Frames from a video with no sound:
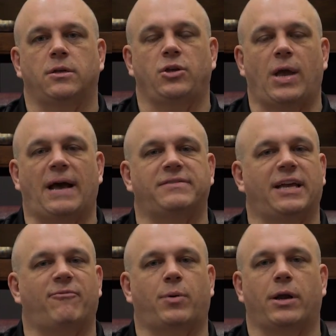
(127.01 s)
You have to
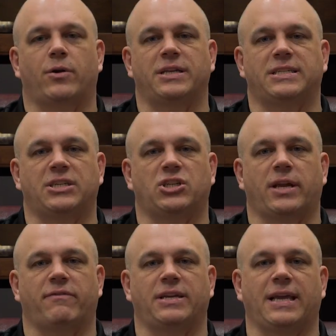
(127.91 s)
have priorities each and
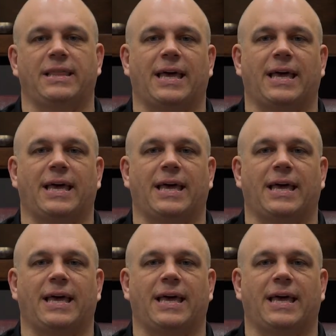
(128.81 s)
every day.